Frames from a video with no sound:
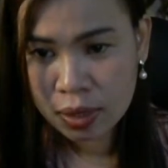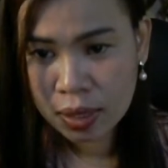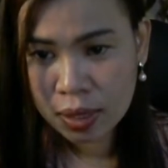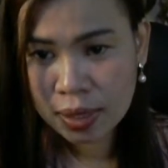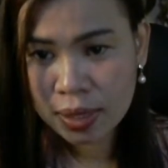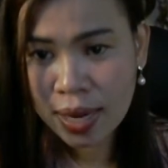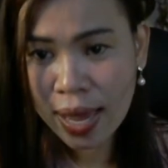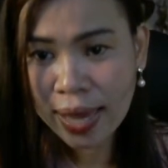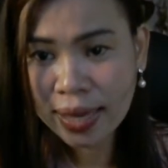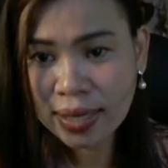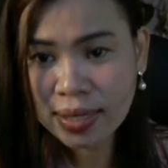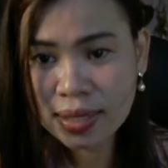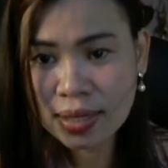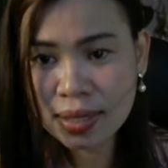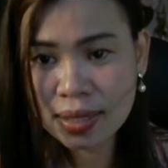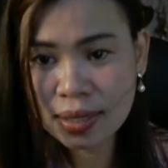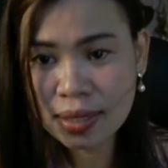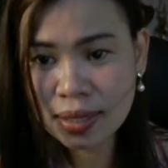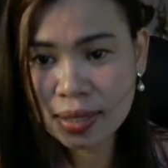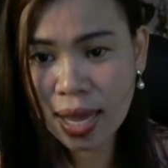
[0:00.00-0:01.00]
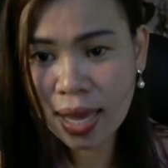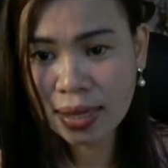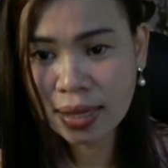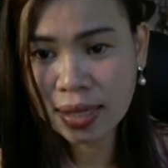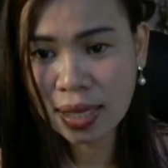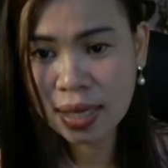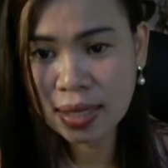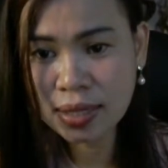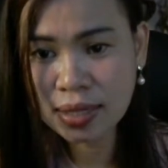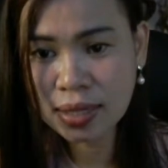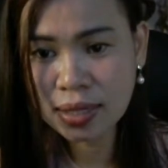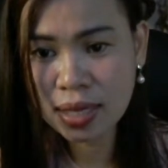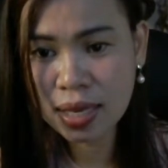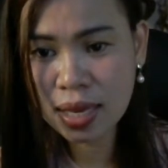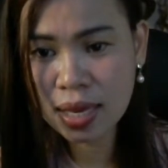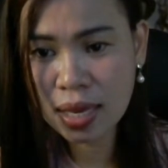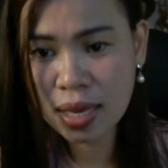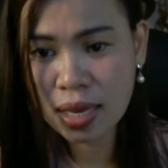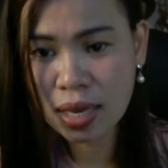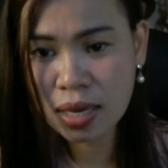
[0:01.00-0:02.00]
Next natin
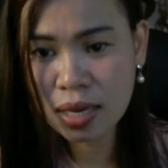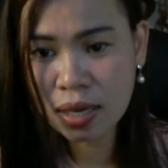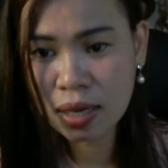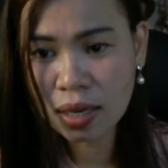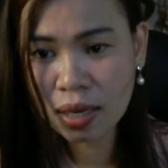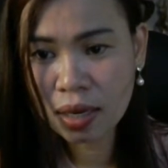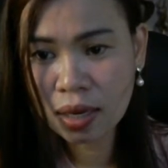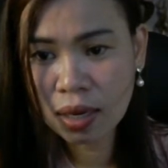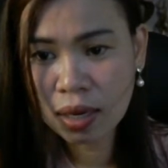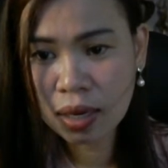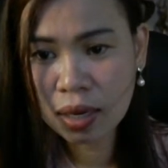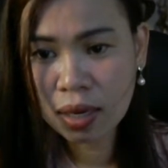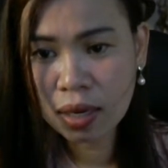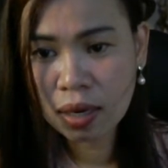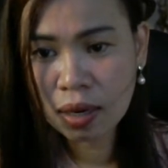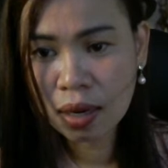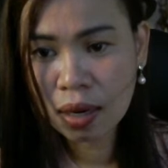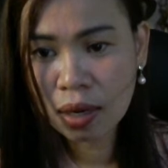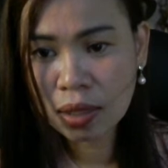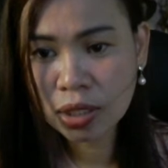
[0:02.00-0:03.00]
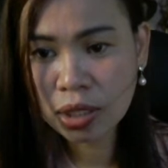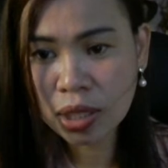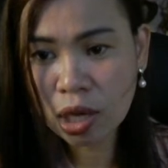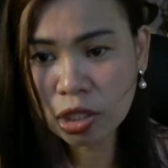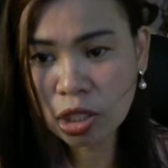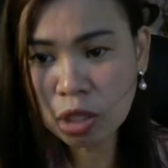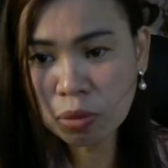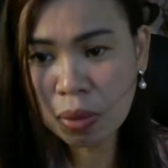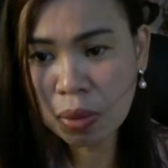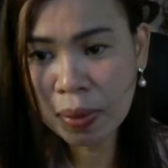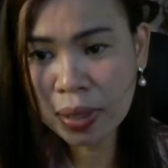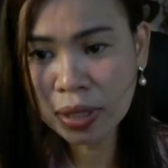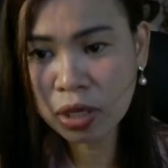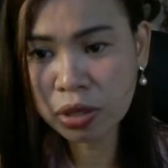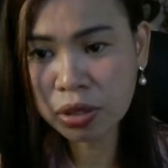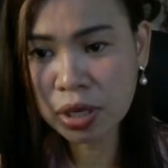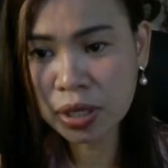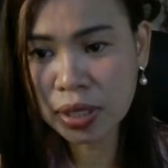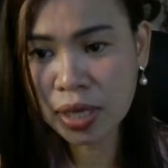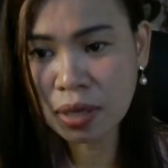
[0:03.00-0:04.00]
si shoutout mama and
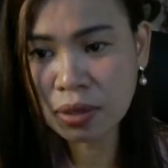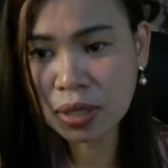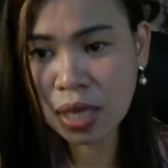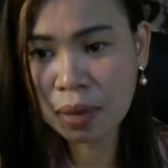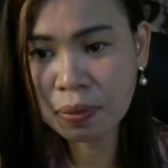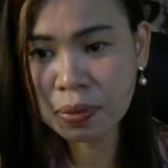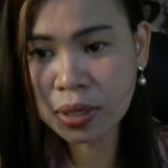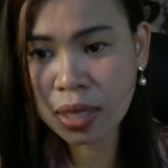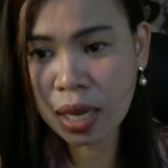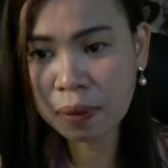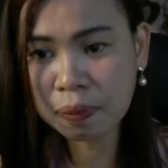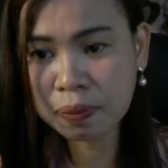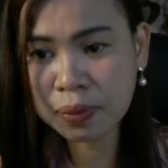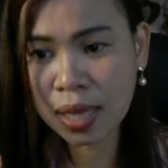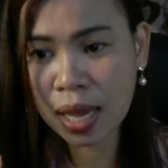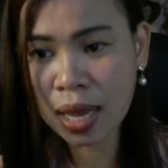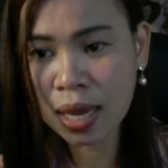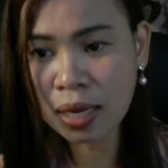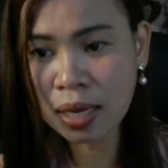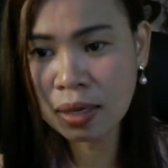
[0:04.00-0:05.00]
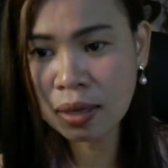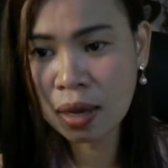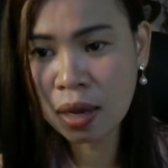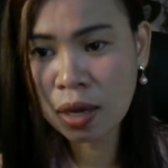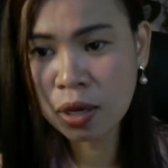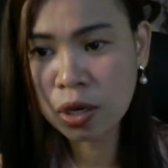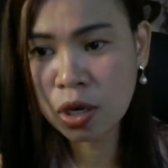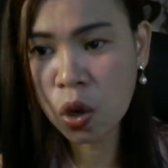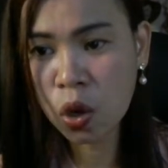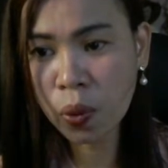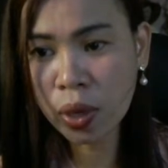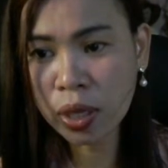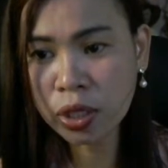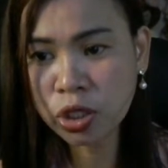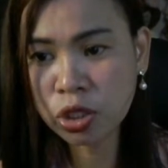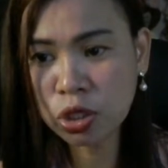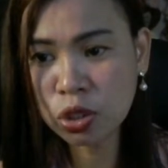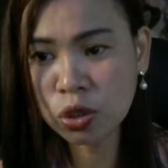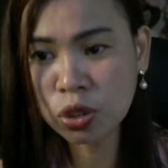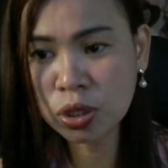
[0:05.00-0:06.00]
daughter 10 thumbs up Dan. No
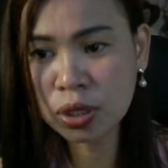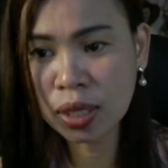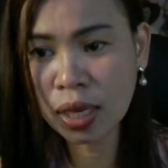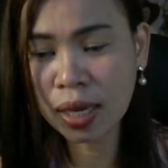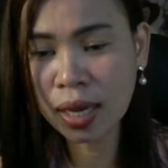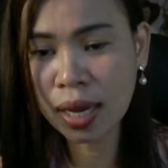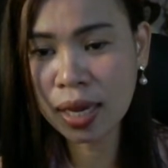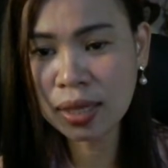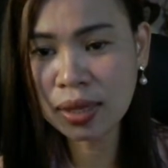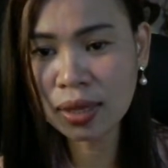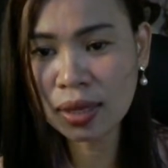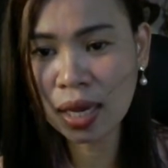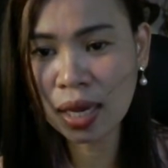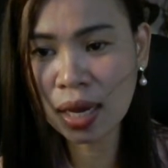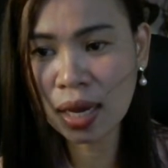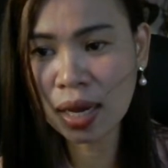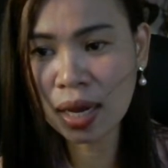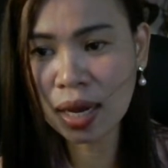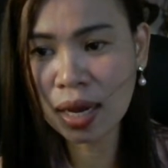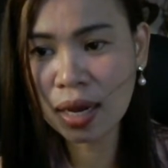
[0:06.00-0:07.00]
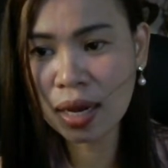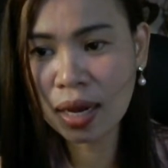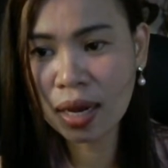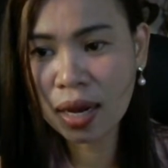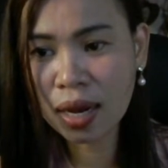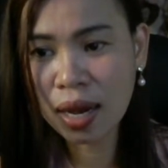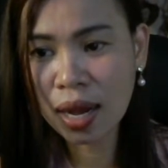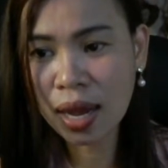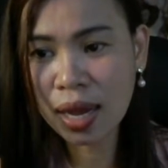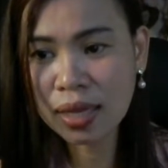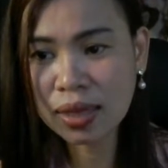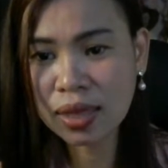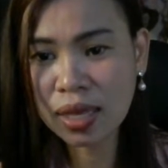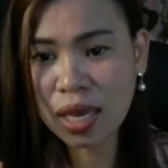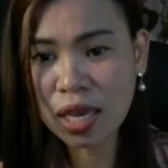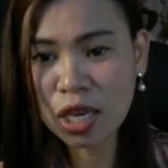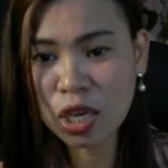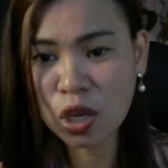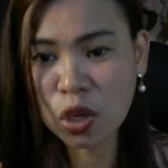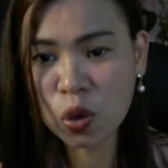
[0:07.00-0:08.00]
question today. I
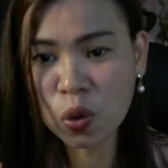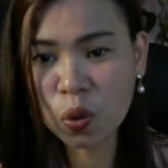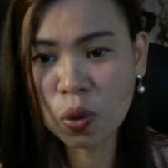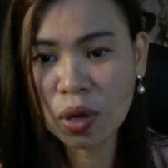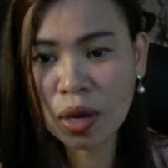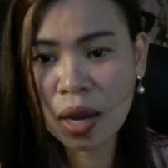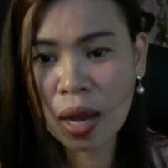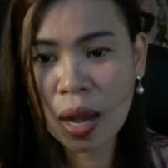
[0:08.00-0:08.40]
thank you.